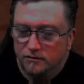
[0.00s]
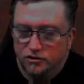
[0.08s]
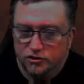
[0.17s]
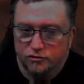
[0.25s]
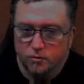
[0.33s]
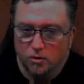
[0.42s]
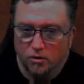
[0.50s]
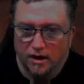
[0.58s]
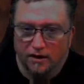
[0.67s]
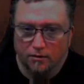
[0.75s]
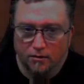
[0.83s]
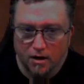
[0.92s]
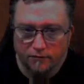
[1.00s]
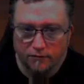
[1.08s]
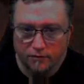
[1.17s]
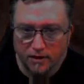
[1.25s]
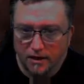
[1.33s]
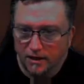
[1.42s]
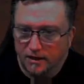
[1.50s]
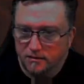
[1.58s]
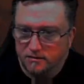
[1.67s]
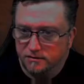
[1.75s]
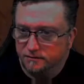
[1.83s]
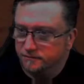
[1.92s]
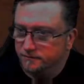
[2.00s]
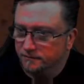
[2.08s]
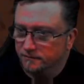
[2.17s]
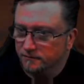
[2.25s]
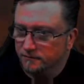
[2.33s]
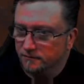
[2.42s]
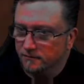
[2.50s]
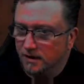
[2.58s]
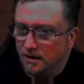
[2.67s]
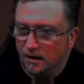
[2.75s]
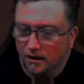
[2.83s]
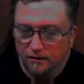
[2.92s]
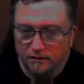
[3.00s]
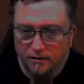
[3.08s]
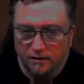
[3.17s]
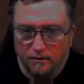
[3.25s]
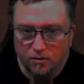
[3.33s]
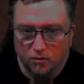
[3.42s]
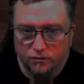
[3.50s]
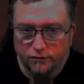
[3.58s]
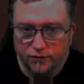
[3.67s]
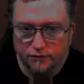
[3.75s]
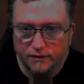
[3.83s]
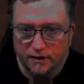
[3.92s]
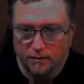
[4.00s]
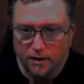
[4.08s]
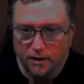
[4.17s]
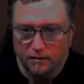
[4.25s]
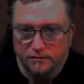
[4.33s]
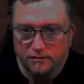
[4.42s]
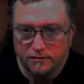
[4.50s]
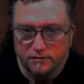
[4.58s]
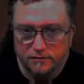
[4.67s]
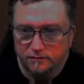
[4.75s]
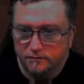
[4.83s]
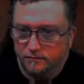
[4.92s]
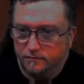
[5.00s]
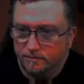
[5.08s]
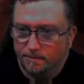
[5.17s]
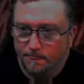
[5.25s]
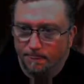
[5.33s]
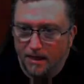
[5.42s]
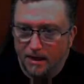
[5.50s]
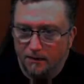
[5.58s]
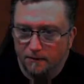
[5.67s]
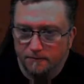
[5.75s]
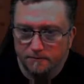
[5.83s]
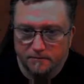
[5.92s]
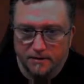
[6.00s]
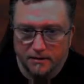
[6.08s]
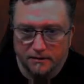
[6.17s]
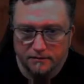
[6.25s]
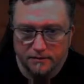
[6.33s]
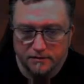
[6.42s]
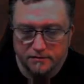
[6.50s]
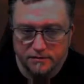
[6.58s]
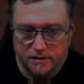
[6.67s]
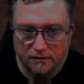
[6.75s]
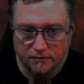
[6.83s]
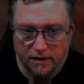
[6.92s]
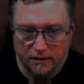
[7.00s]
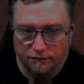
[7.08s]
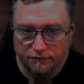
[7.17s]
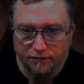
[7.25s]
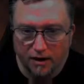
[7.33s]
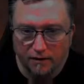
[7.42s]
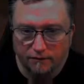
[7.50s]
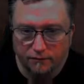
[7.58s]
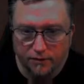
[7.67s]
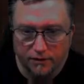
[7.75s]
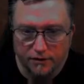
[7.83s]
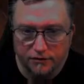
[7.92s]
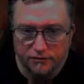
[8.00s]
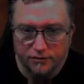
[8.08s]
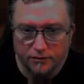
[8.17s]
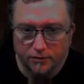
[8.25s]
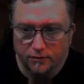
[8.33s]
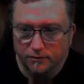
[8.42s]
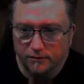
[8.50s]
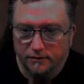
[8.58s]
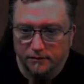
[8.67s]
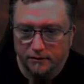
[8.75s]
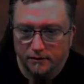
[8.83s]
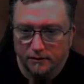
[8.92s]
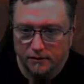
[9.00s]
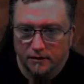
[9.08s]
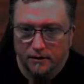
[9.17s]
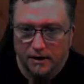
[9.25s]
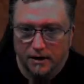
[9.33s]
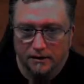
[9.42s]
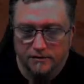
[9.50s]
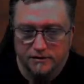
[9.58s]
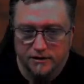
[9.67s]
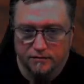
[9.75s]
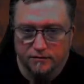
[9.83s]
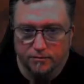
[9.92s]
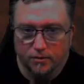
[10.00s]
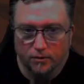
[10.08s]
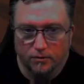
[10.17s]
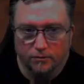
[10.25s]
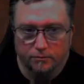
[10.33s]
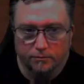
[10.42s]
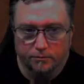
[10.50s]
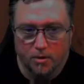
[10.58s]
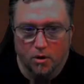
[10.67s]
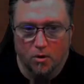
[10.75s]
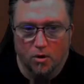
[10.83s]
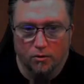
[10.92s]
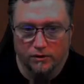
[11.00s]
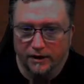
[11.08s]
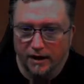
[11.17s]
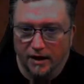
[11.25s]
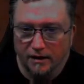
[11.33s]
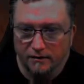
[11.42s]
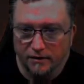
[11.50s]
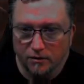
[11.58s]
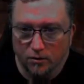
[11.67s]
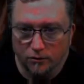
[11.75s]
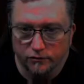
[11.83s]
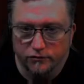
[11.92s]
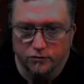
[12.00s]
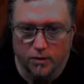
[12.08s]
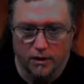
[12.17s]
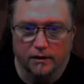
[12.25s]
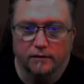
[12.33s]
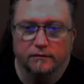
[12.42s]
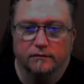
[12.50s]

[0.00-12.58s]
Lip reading: shoots more like a rifle, I guess, and holds 15 rounds now instead of like 5 what it used to hold, and instead of the bow holding 8, it holds 20.